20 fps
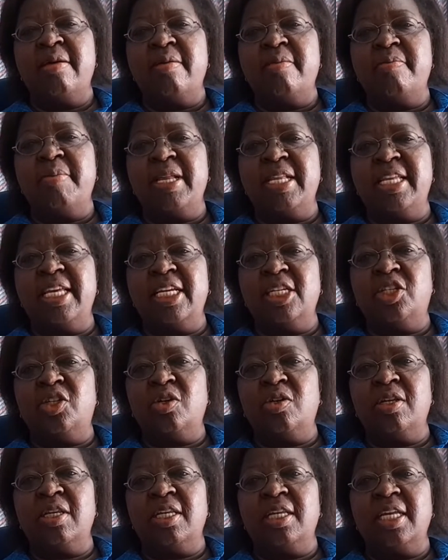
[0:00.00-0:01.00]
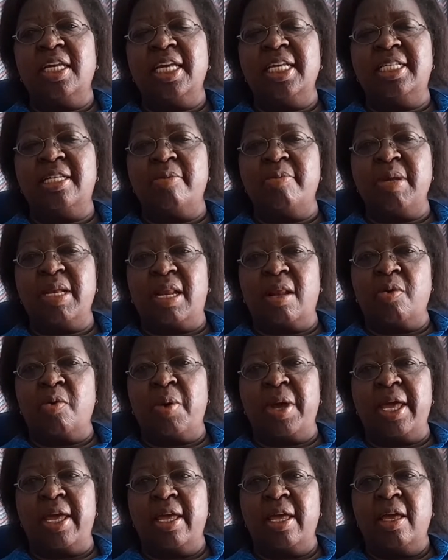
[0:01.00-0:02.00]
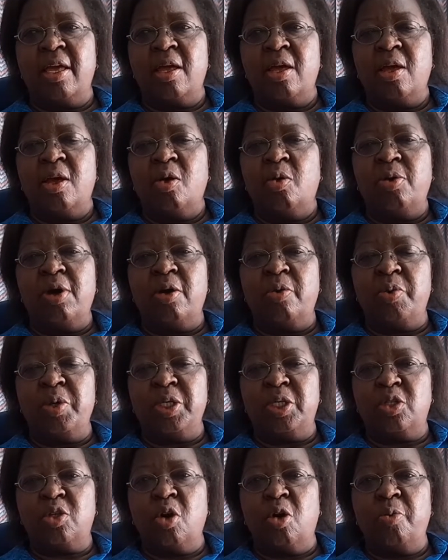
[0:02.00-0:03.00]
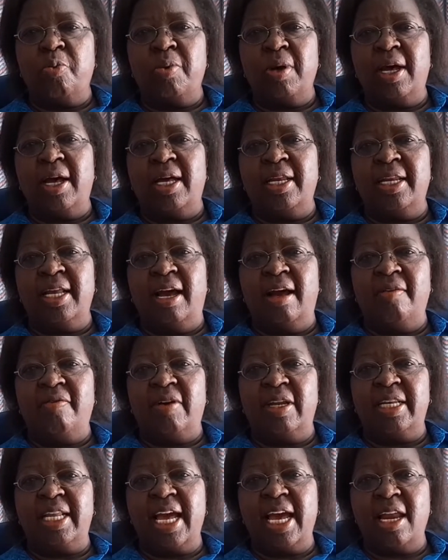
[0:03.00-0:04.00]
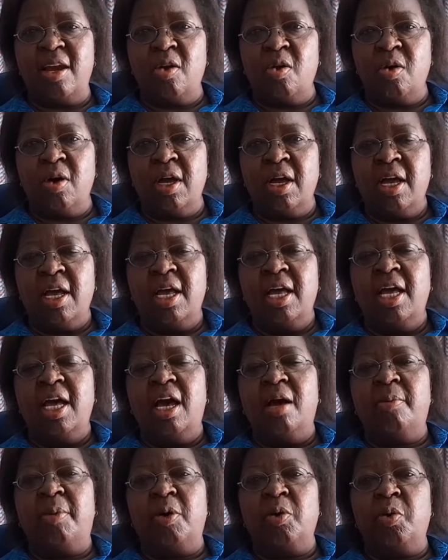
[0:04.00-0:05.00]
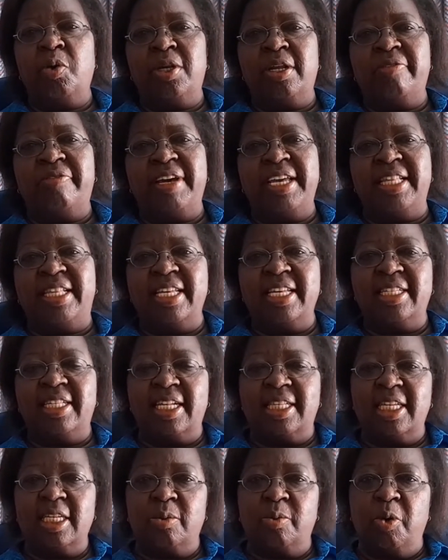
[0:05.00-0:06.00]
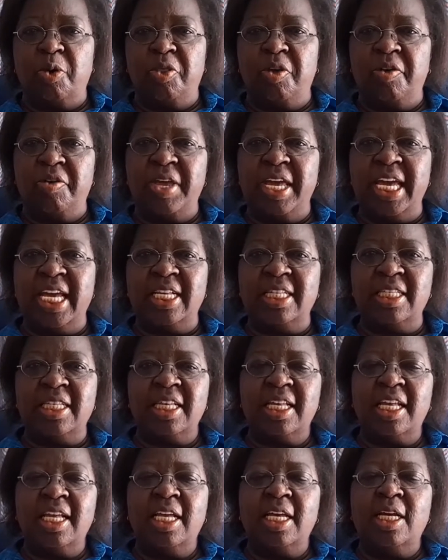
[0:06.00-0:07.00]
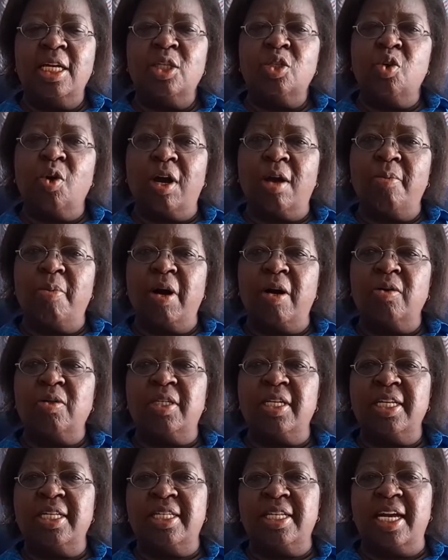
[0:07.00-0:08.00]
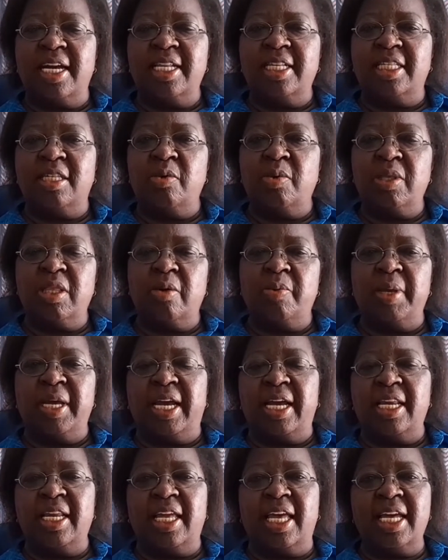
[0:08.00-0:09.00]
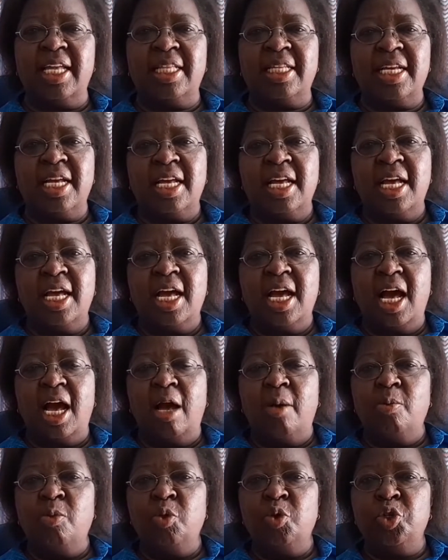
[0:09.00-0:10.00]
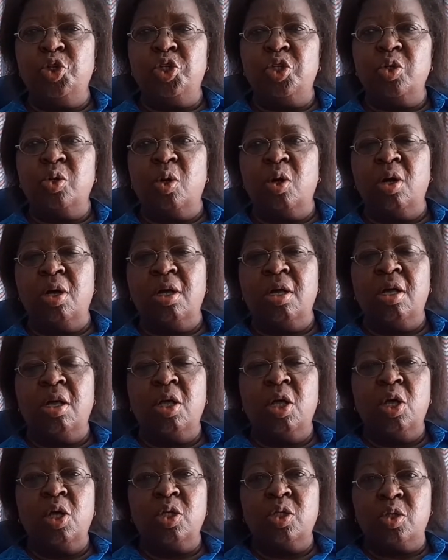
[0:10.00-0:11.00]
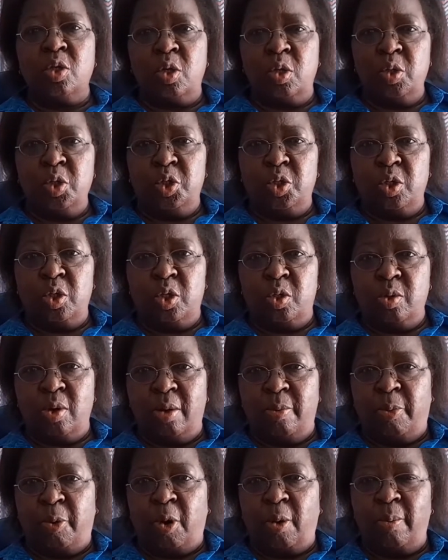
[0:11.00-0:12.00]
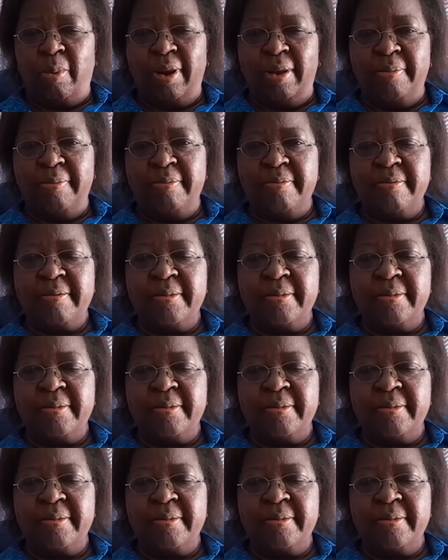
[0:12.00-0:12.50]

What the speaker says: mediation is a middle way where we stop and have a dialogue about whatever it is that is bothering us, talk about it, and see whether we can get a mutual solution to our problem.